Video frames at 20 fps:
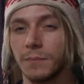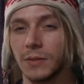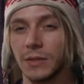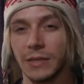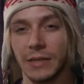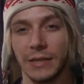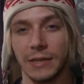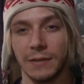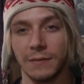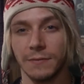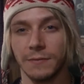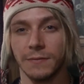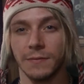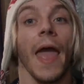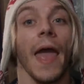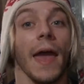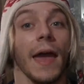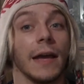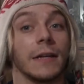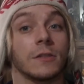believe.
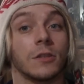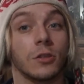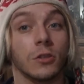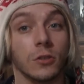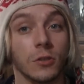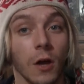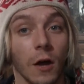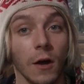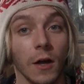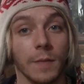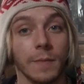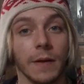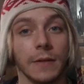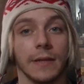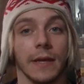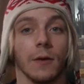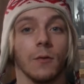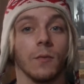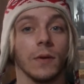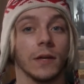And sorry about
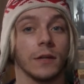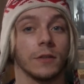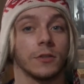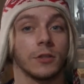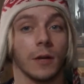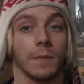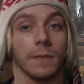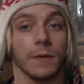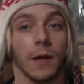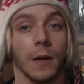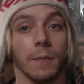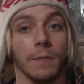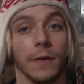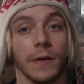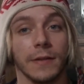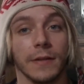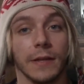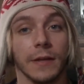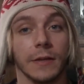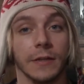that weird jump cut
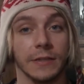right there,